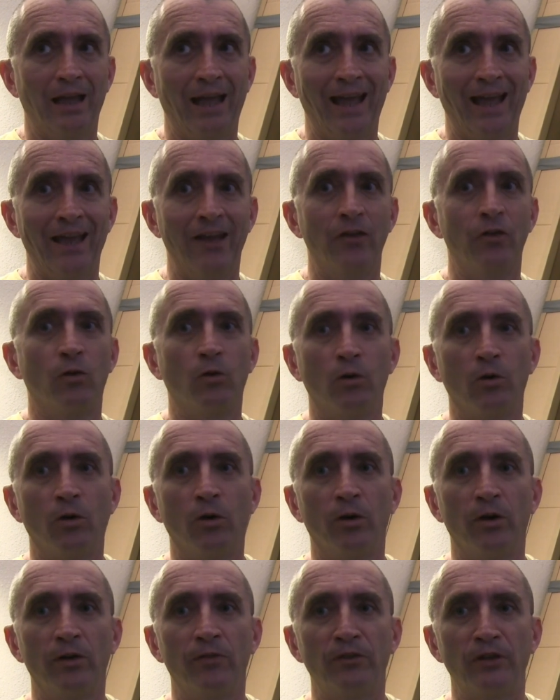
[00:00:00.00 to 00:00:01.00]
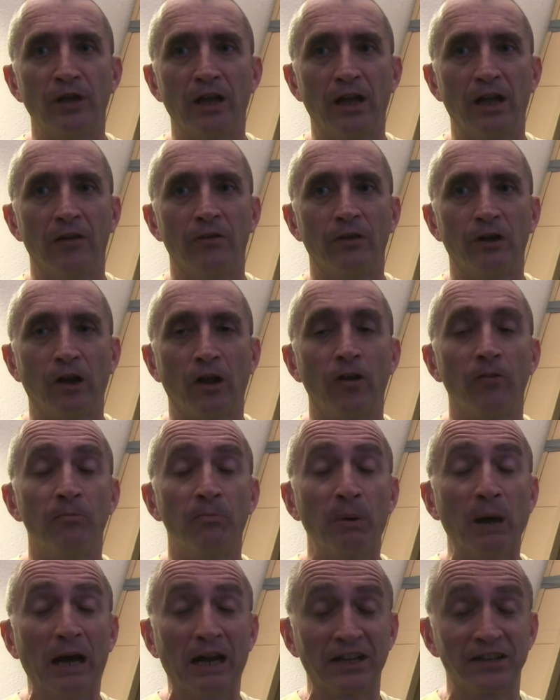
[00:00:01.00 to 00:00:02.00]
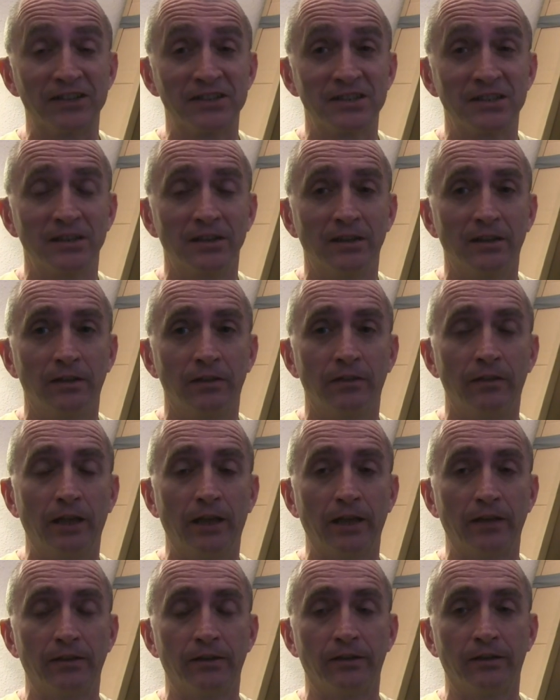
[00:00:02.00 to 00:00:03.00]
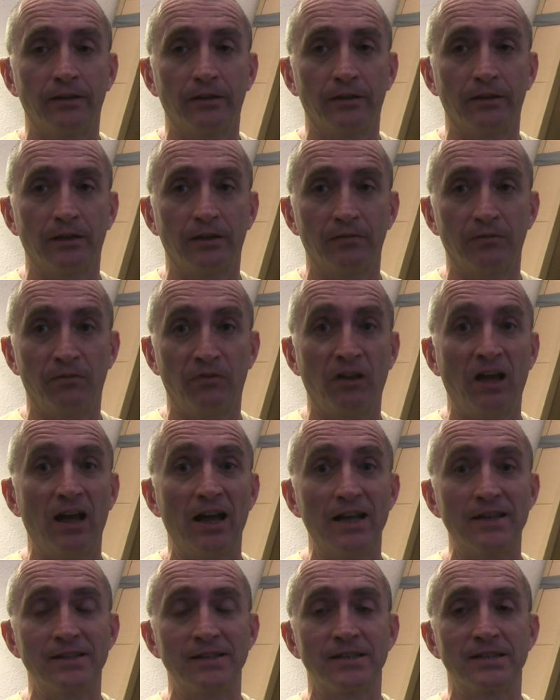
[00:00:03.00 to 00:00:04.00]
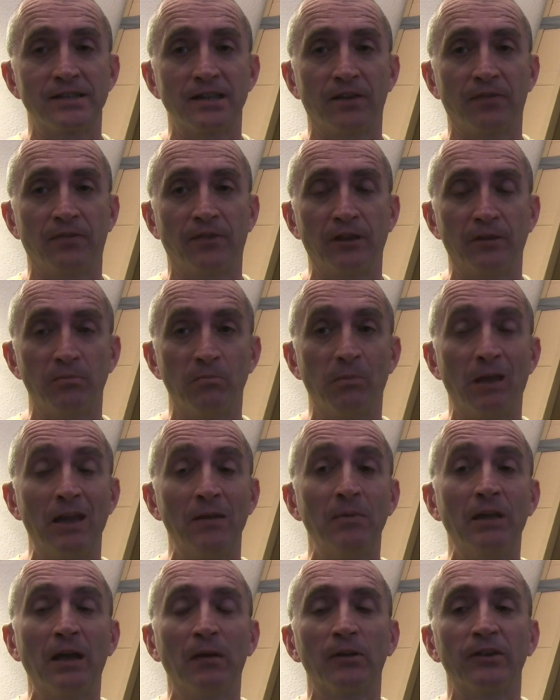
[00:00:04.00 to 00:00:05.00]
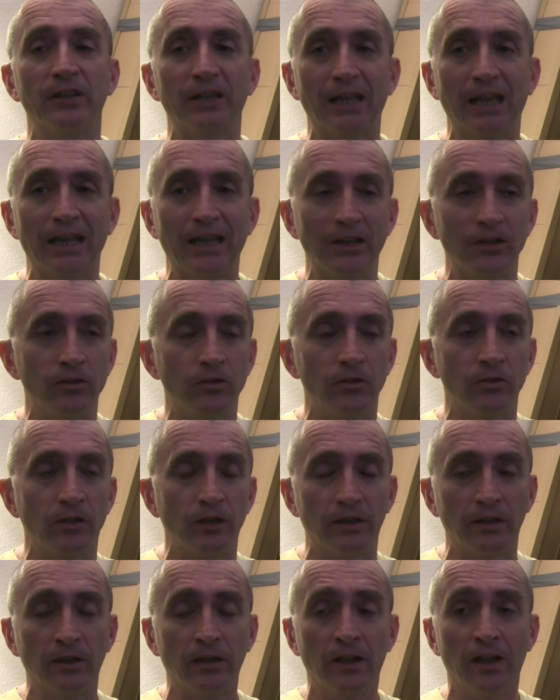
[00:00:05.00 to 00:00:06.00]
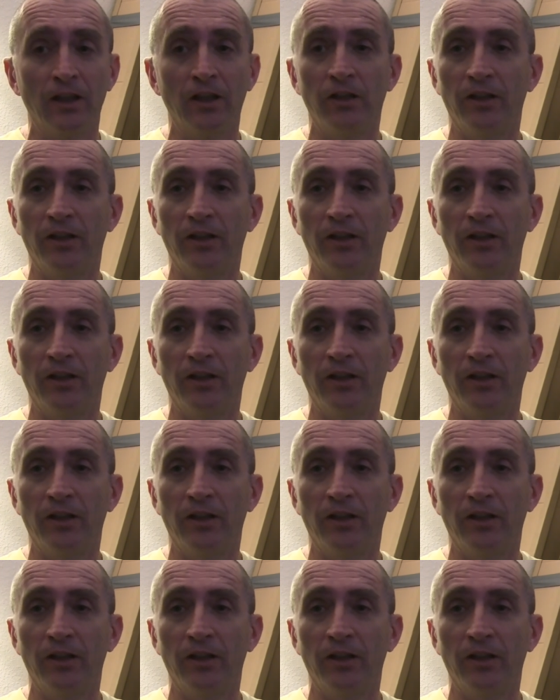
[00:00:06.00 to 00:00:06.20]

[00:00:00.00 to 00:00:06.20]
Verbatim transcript: and or if you have a lot of bugs that uh, and flies and stuff that may be able to get into the,